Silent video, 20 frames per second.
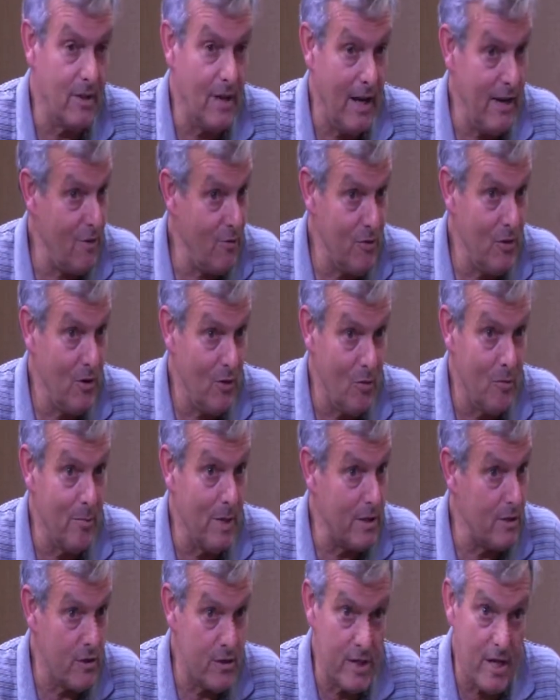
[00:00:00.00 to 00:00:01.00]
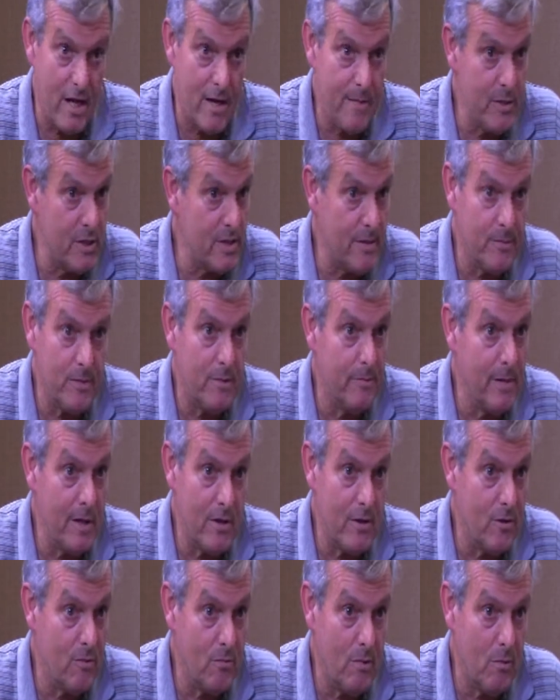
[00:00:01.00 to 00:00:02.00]
I don't know, but there's got to be something
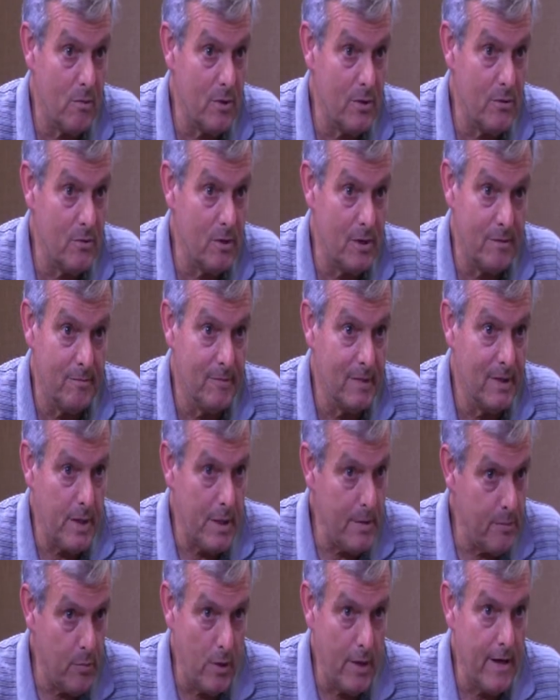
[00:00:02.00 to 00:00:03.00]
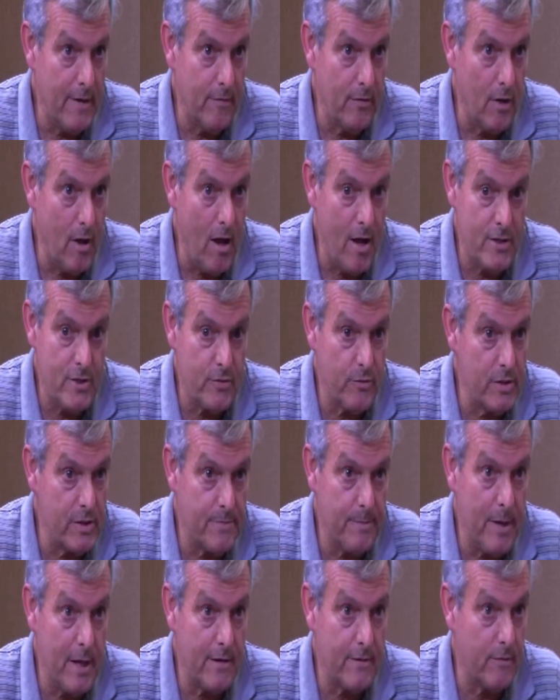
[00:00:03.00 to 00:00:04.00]
better than what we're doing. People have lost
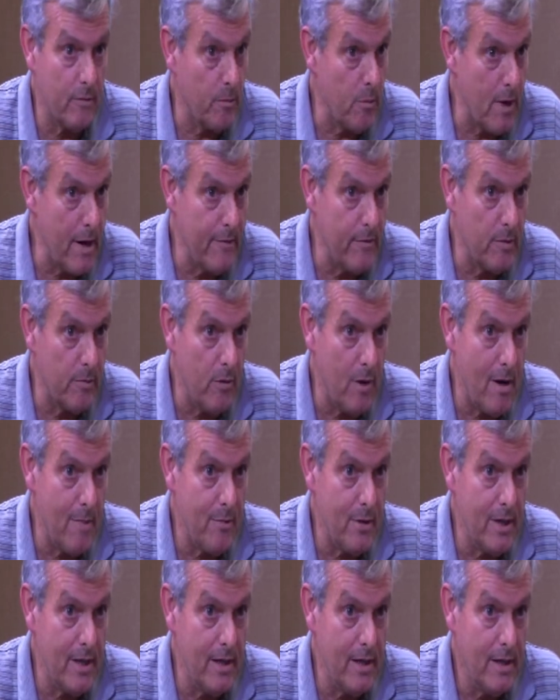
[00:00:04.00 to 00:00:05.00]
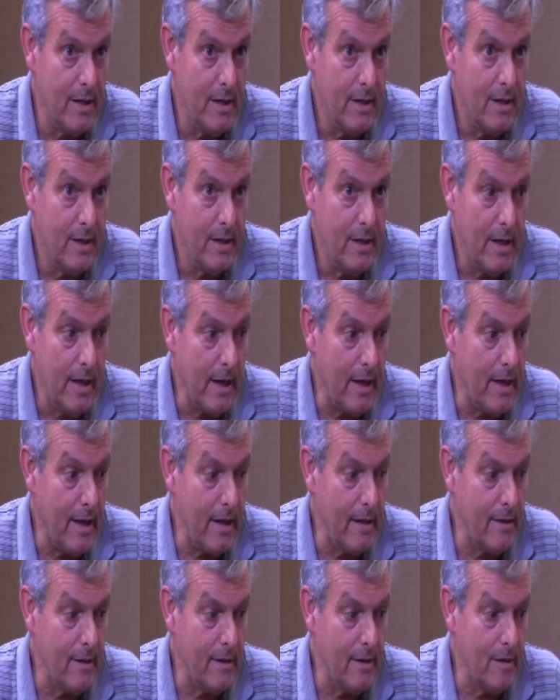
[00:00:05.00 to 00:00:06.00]
respect for private property,
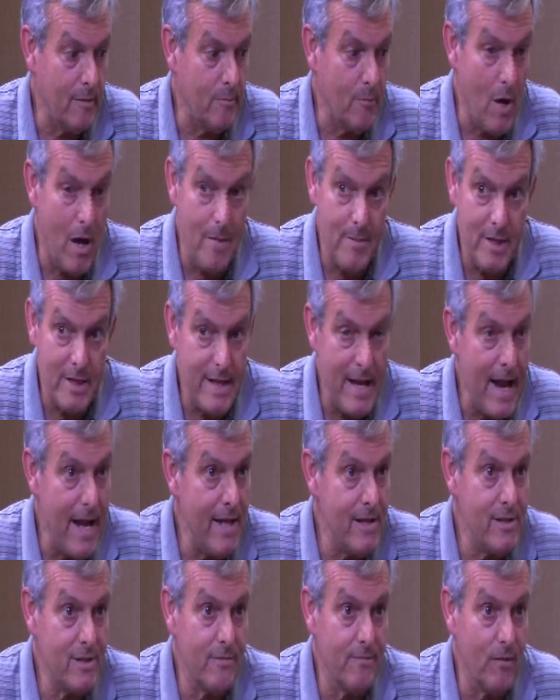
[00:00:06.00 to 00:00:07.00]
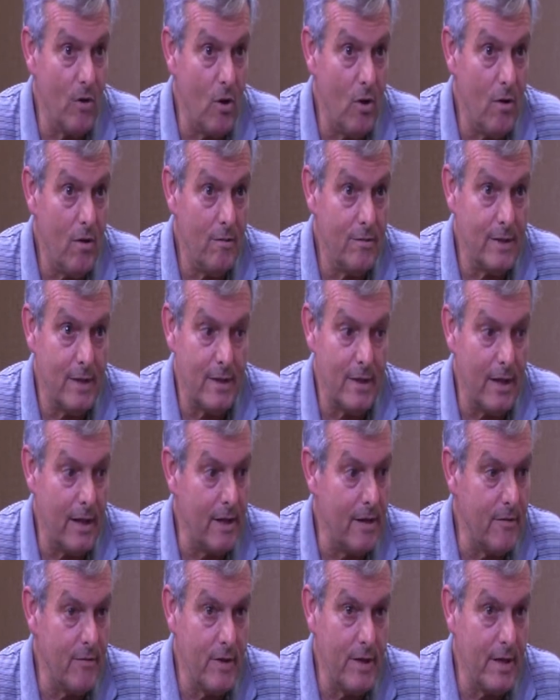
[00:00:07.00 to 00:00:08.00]
and mom and dad's involved, and
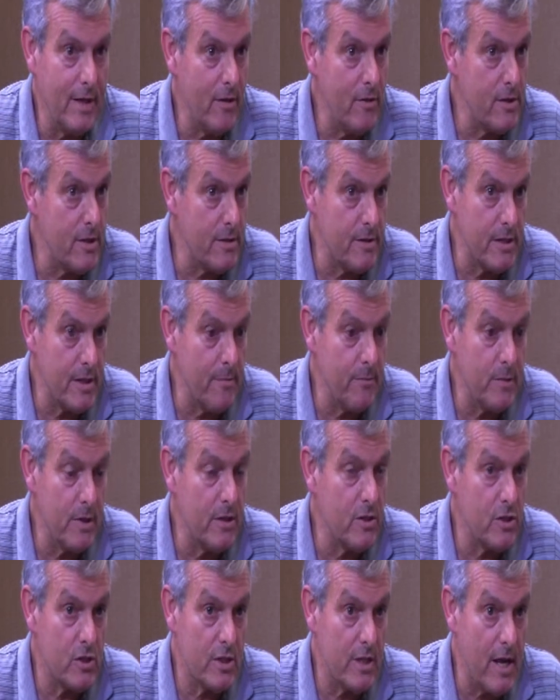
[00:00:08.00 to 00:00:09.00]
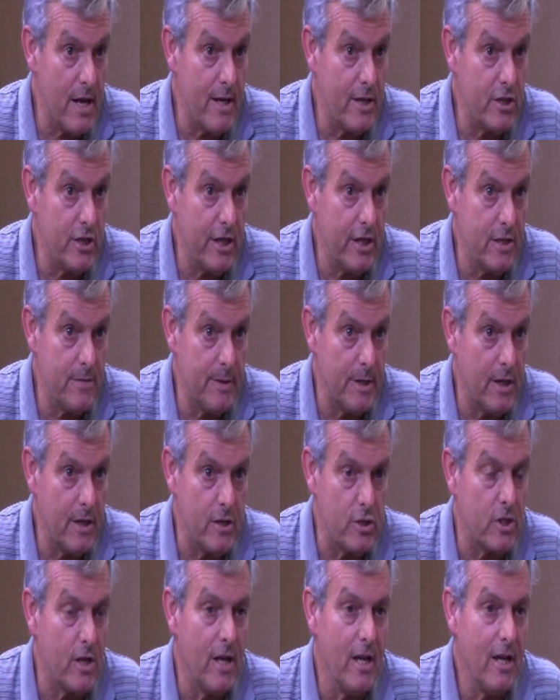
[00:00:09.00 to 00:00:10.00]
everything else. Something's got to change,
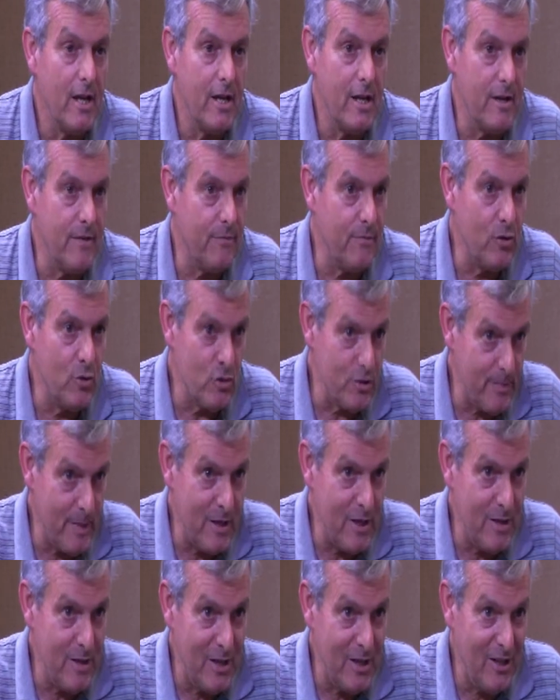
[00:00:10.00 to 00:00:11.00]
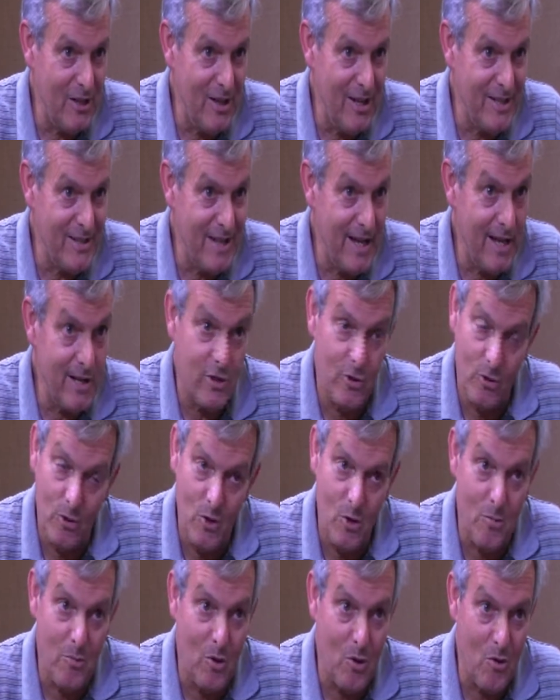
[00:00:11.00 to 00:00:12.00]
because if you're money like that, you'll
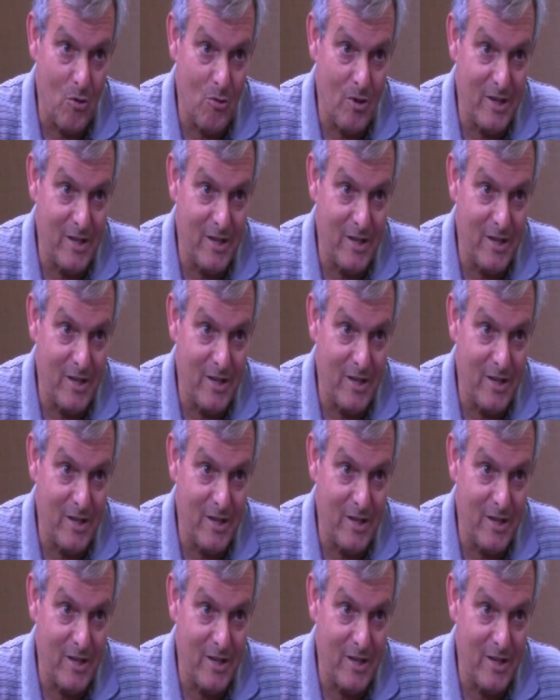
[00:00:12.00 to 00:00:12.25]
go broke